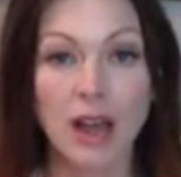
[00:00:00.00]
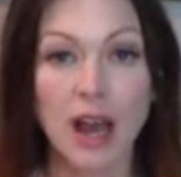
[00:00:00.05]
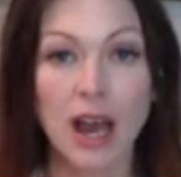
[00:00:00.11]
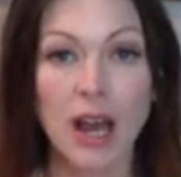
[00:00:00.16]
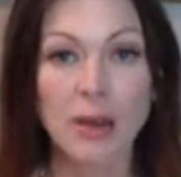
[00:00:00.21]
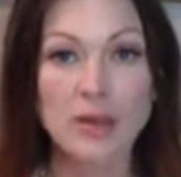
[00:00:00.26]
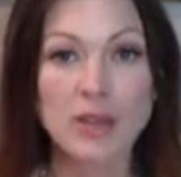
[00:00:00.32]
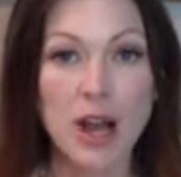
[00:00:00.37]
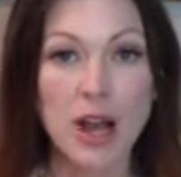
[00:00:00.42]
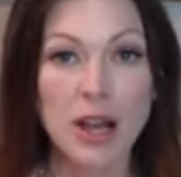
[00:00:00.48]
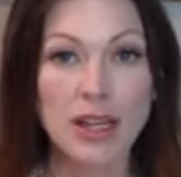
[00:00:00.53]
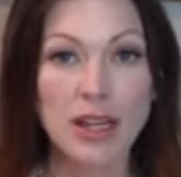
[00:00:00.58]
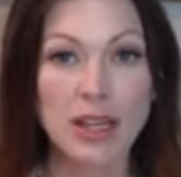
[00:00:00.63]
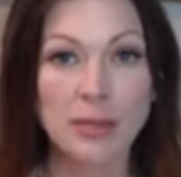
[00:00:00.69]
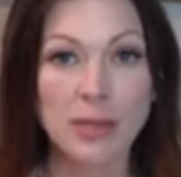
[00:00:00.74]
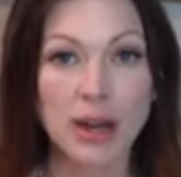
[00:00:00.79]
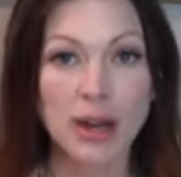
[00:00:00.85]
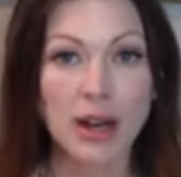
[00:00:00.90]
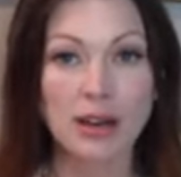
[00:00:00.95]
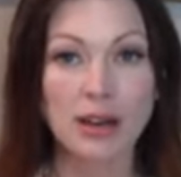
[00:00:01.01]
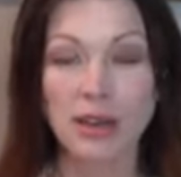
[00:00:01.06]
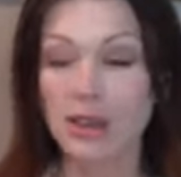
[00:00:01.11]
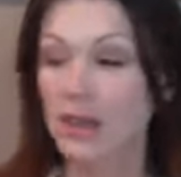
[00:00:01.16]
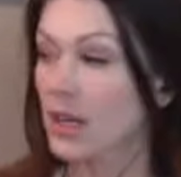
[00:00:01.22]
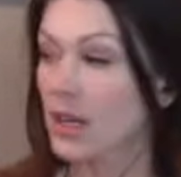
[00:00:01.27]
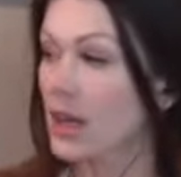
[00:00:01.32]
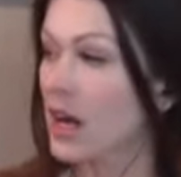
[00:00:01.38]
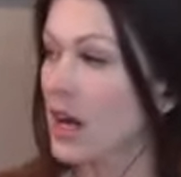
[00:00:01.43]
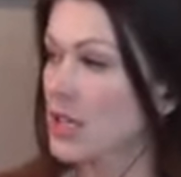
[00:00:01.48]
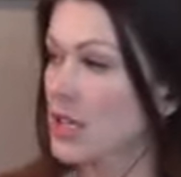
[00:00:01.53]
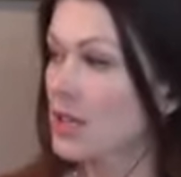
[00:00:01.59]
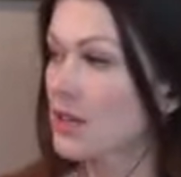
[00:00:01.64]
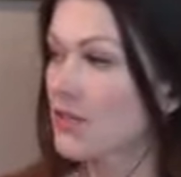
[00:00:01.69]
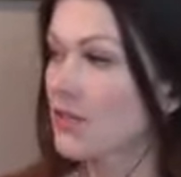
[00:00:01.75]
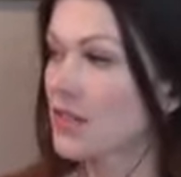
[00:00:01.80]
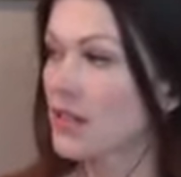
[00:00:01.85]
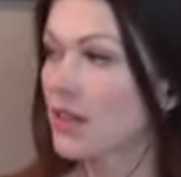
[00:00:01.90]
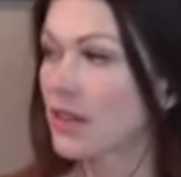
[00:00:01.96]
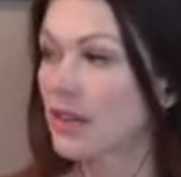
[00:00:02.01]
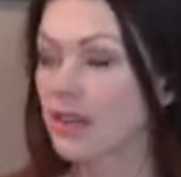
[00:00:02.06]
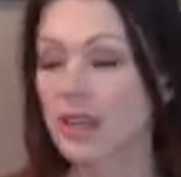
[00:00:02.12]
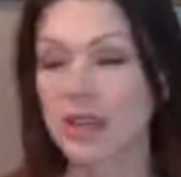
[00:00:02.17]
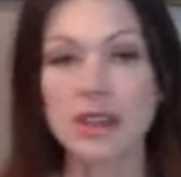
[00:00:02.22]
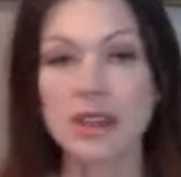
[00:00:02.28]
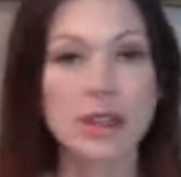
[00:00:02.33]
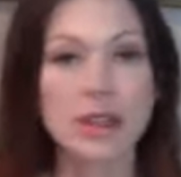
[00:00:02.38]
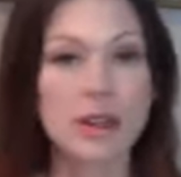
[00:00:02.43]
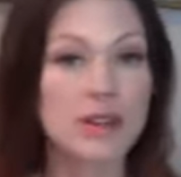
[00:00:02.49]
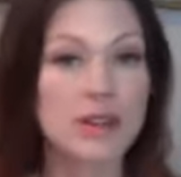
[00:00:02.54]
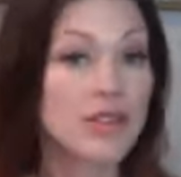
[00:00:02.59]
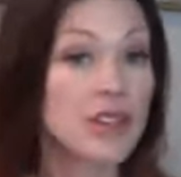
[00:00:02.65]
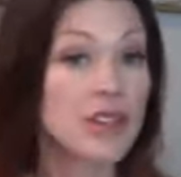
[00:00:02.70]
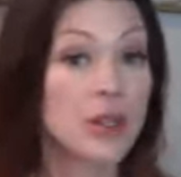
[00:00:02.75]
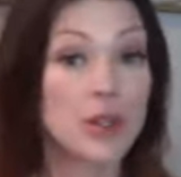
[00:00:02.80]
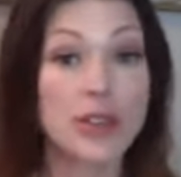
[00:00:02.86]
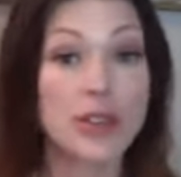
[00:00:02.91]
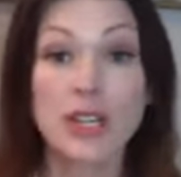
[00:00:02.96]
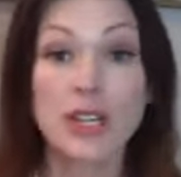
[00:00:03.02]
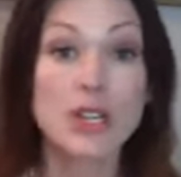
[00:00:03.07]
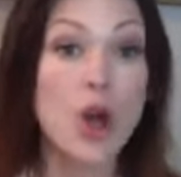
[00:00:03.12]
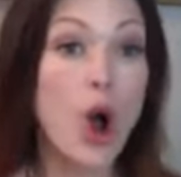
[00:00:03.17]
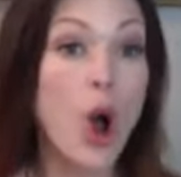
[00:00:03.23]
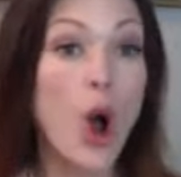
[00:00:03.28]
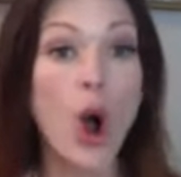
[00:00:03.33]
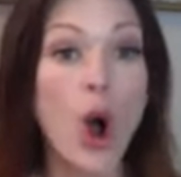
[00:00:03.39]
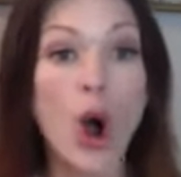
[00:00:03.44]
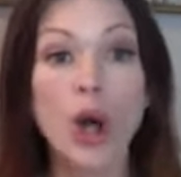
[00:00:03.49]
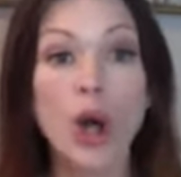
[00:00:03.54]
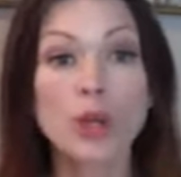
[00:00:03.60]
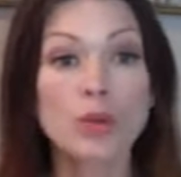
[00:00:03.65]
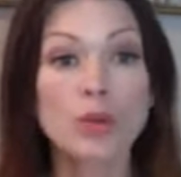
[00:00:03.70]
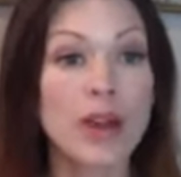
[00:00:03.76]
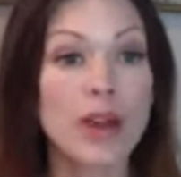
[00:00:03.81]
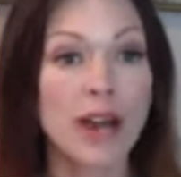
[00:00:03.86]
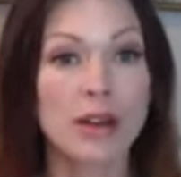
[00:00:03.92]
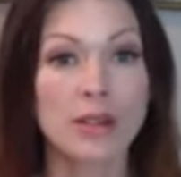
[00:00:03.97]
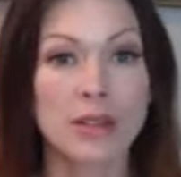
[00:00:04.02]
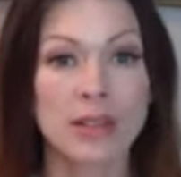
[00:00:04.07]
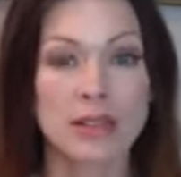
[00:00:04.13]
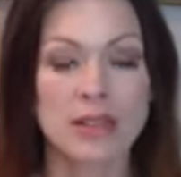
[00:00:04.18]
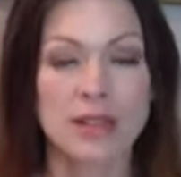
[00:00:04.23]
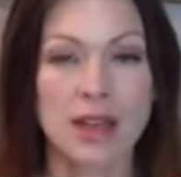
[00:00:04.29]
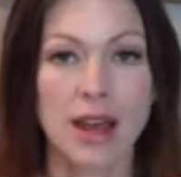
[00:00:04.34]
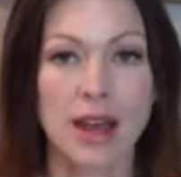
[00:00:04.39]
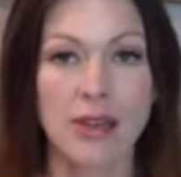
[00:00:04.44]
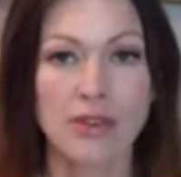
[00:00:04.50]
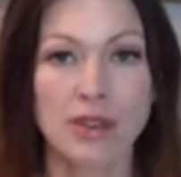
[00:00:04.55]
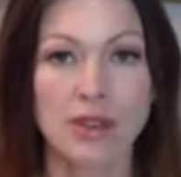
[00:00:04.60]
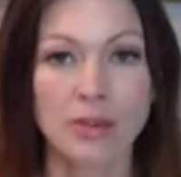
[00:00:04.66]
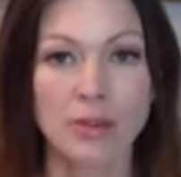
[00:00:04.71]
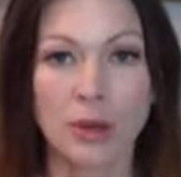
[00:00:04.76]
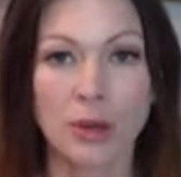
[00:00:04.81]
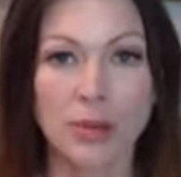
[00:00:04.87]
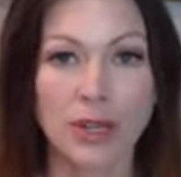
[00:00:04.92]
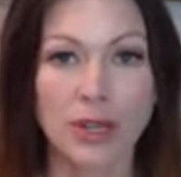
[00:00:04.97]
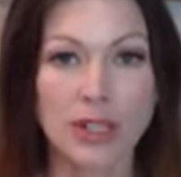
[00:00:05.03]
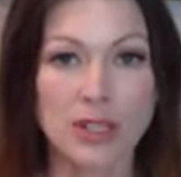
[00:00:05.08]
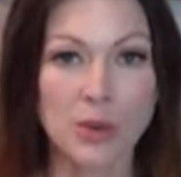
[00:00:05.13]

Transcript: I'm talking about the Akashic field, the etheric field that is all around us at every moment.